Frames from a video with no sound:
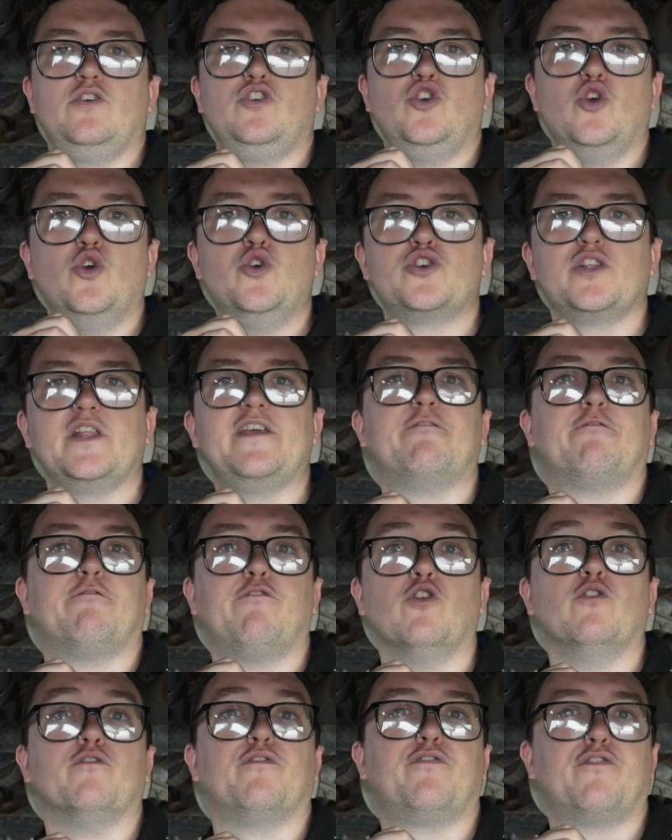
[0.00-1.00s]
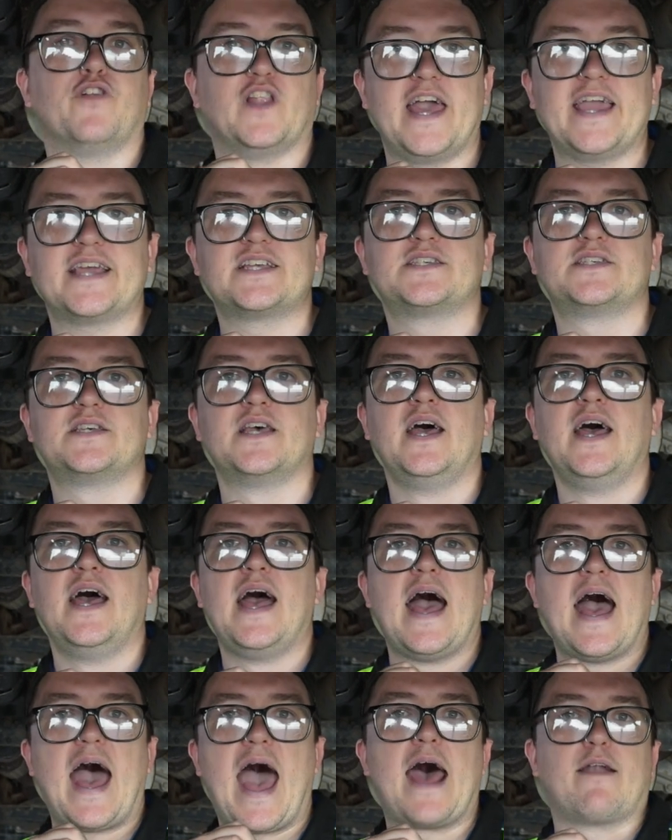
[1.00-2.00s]
usually full flex
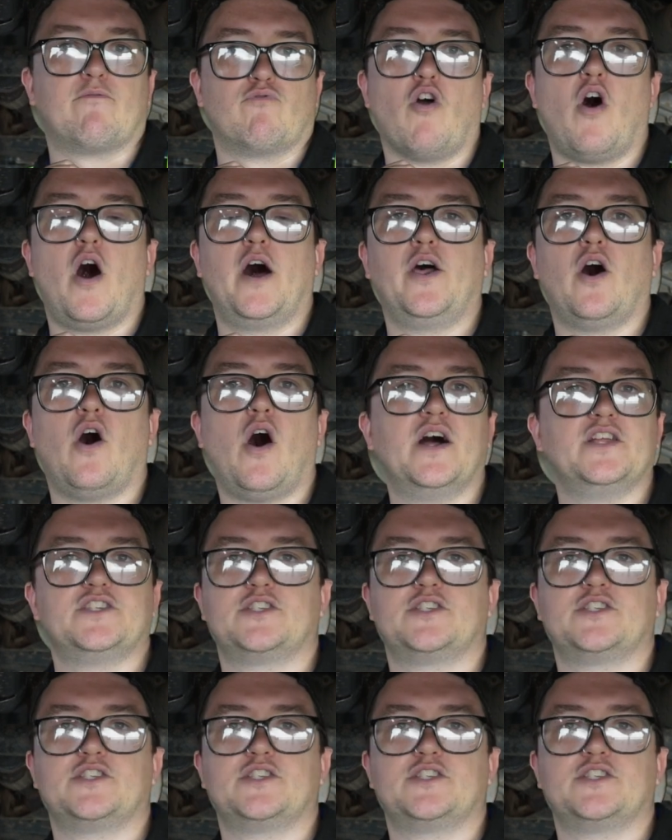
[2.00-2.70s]
at ride height.